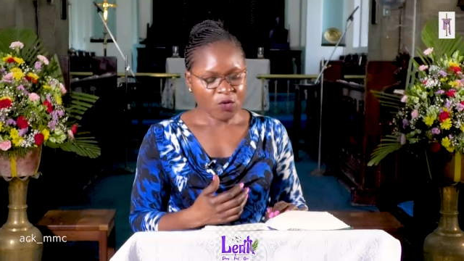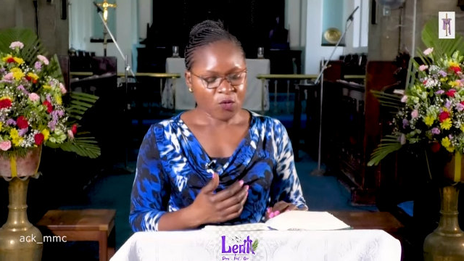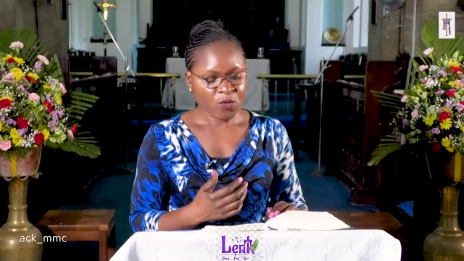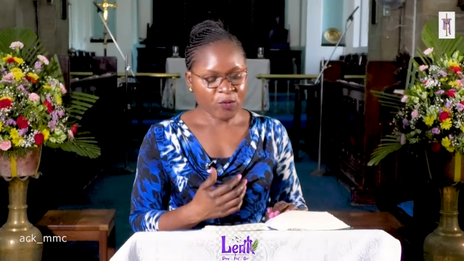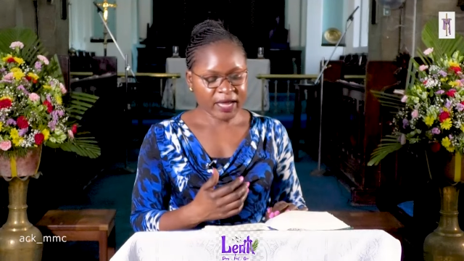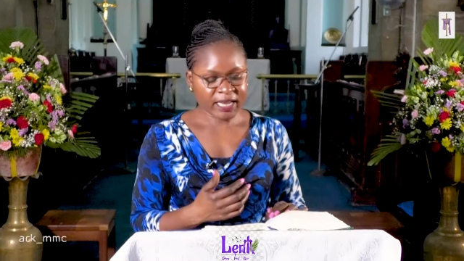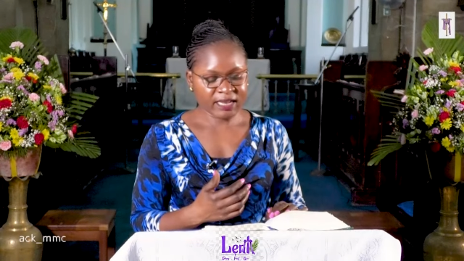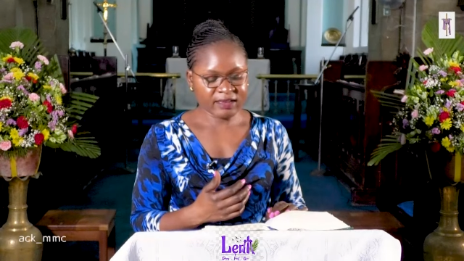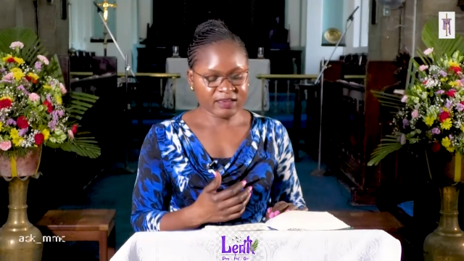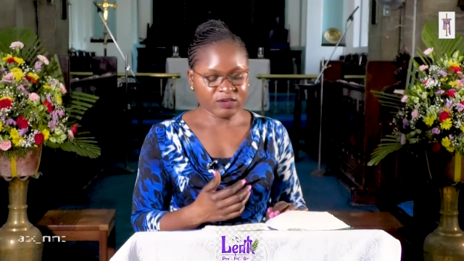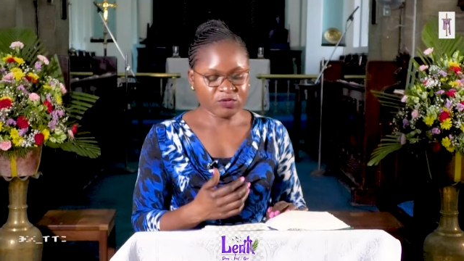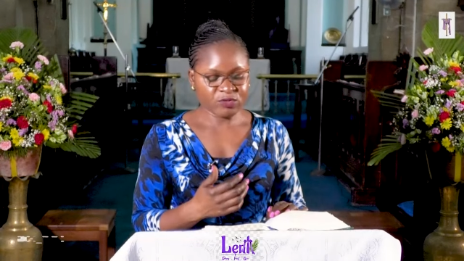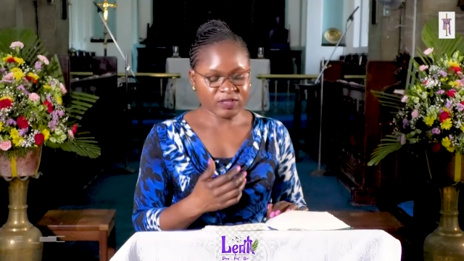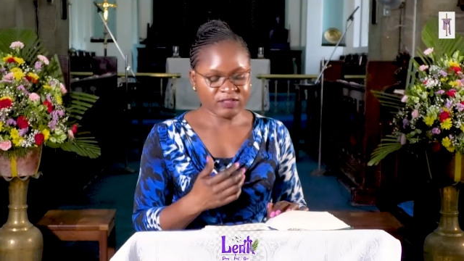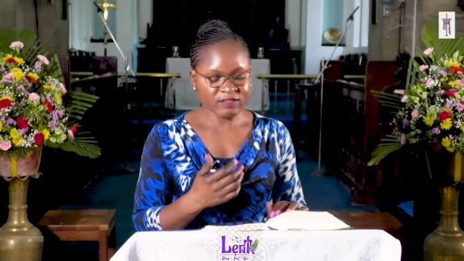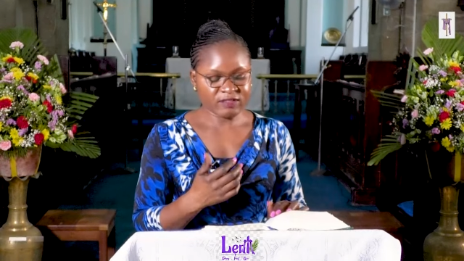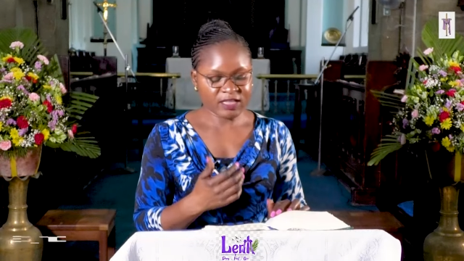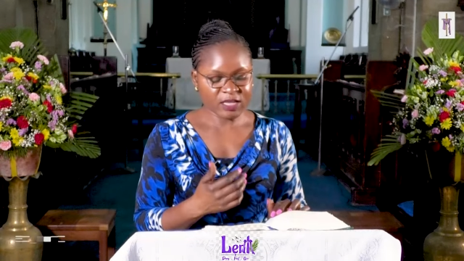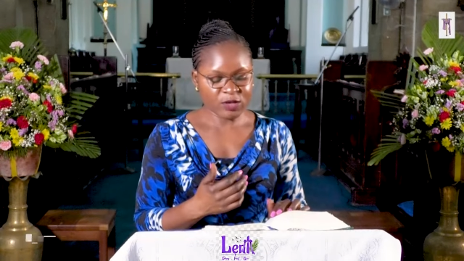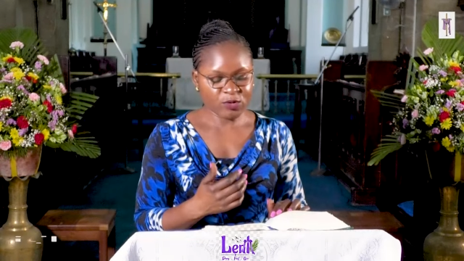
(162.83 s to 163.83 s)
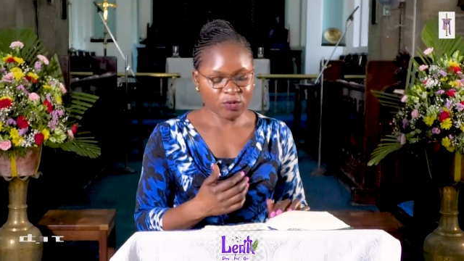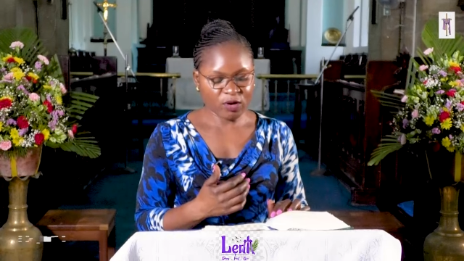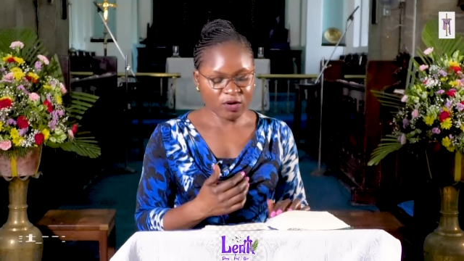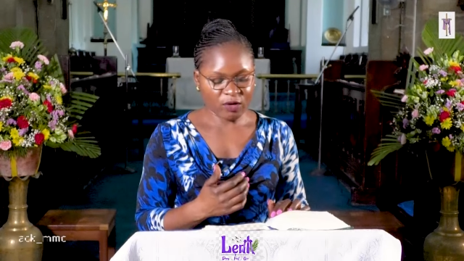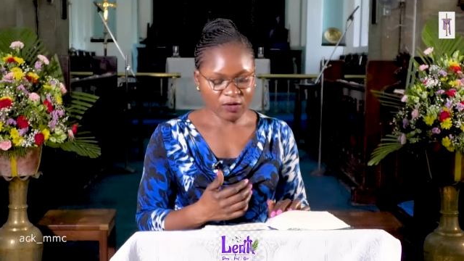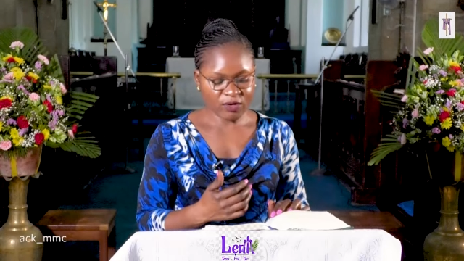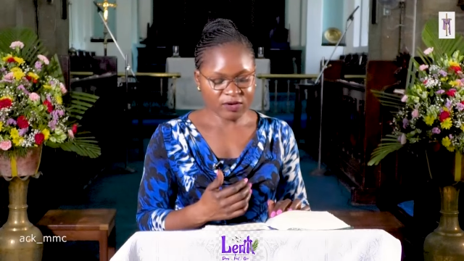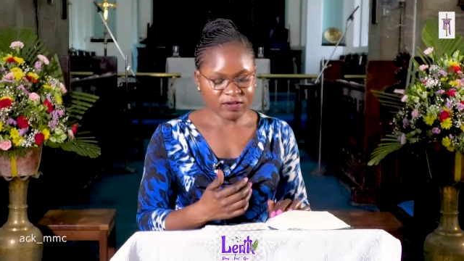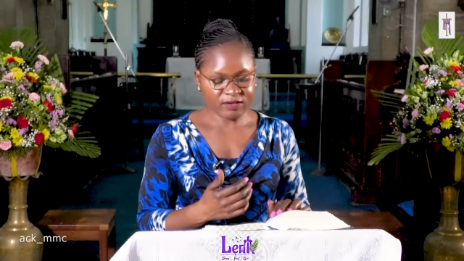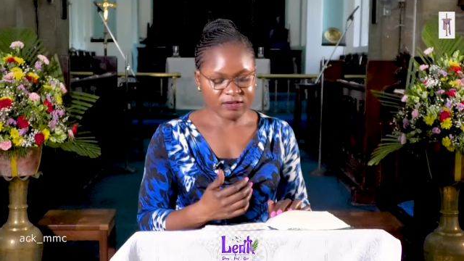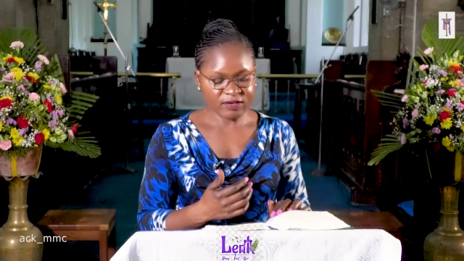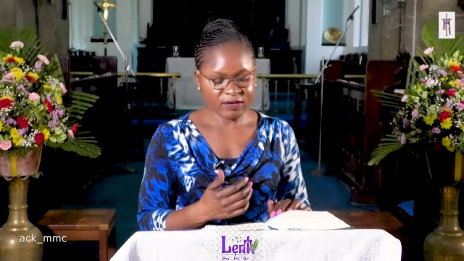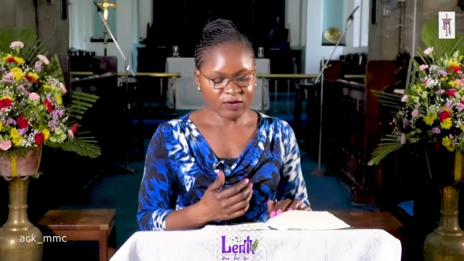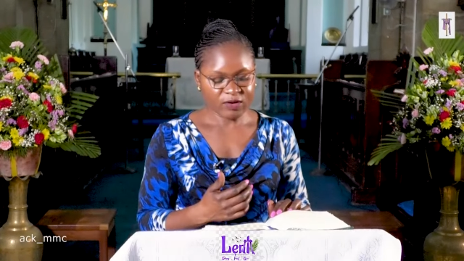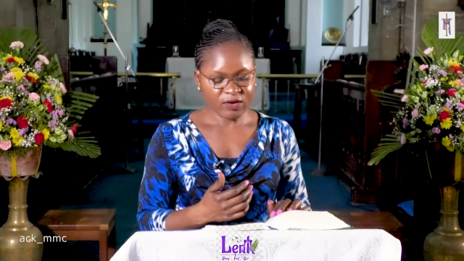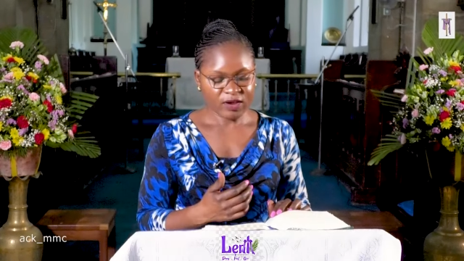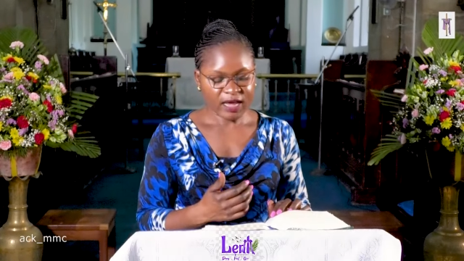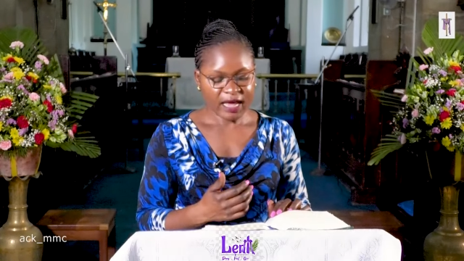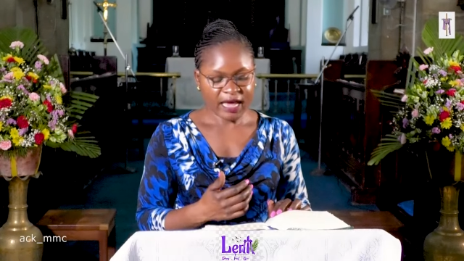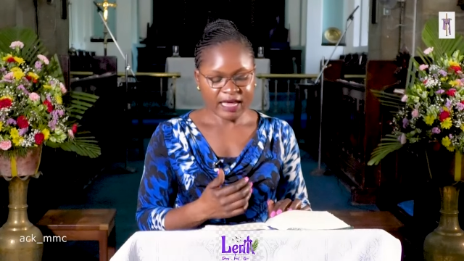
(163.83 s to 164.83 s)
when did we see you, Lord,
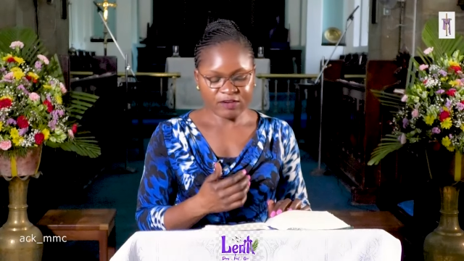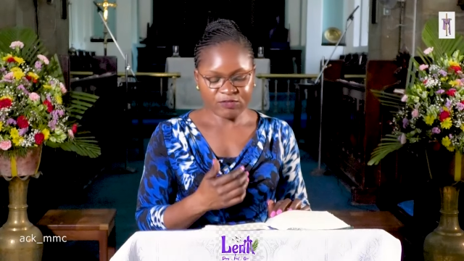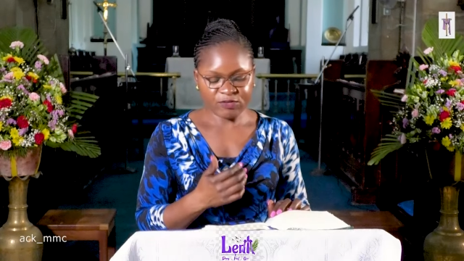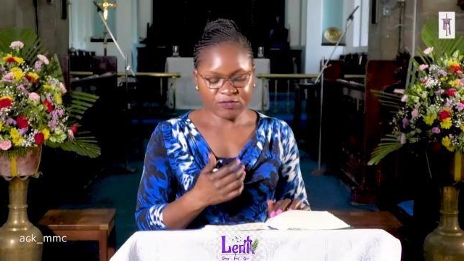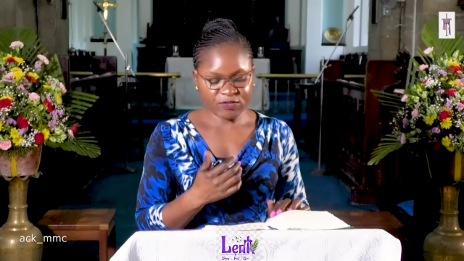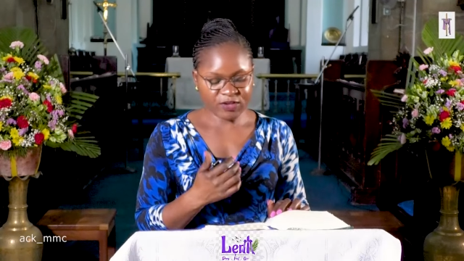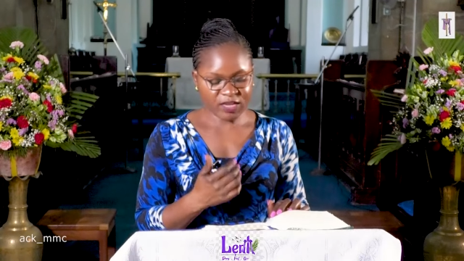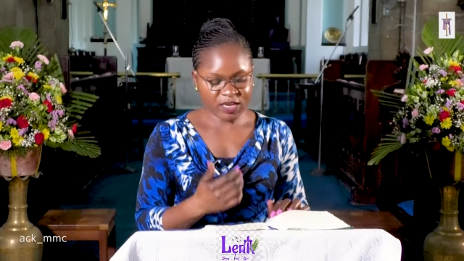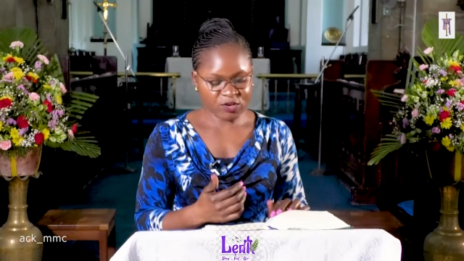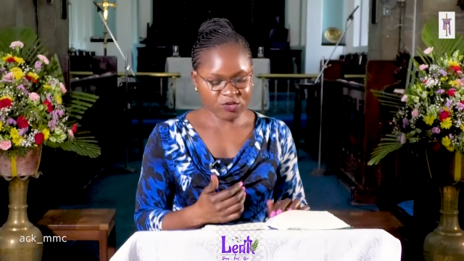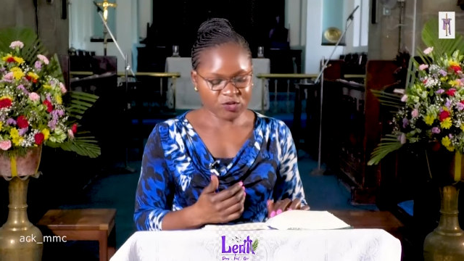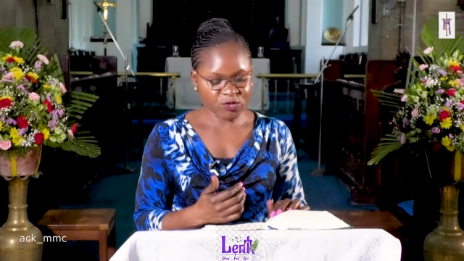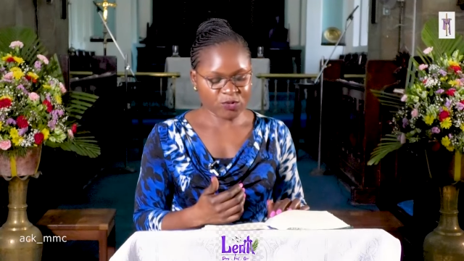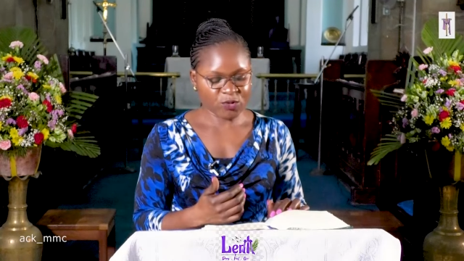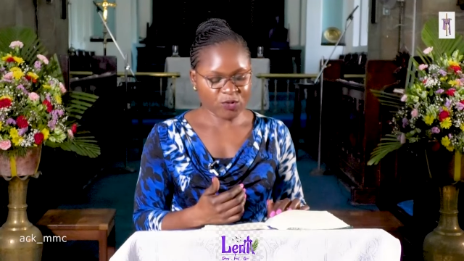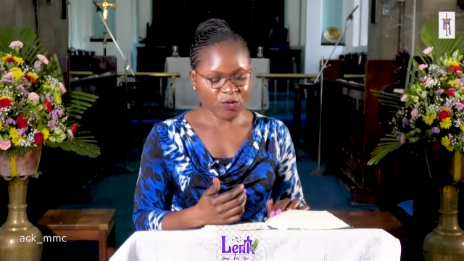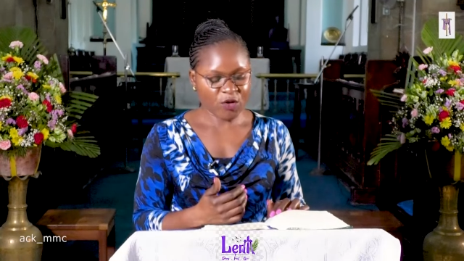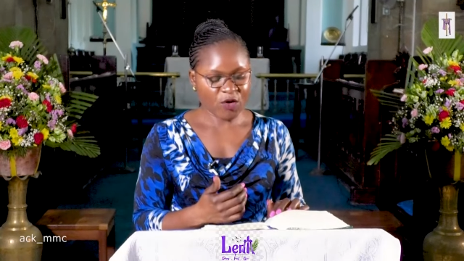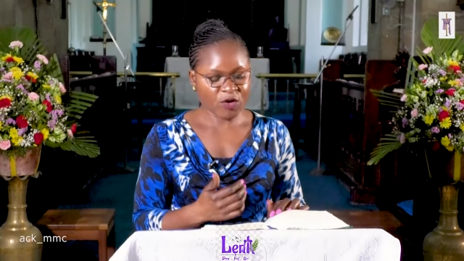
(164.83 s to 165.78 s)
and feed you?